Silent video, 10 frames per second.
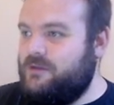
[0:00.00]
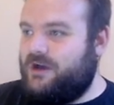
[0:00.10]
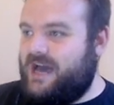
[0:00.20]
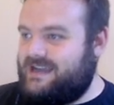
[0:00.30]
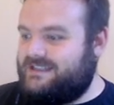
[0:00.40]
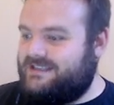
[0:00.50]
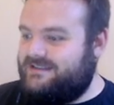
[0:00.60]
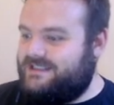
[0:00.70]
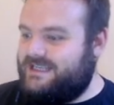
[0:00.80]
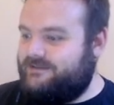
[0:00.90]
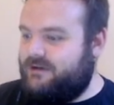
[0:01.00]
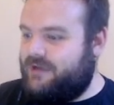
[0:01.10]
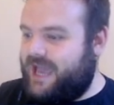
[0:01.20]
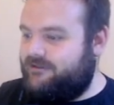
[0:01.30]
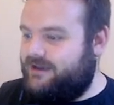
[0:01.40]
but has zero
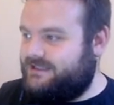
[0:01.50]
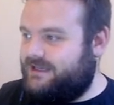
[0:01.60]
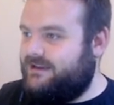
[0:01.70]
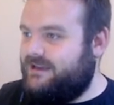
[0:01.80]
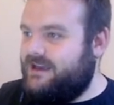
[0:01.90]
character.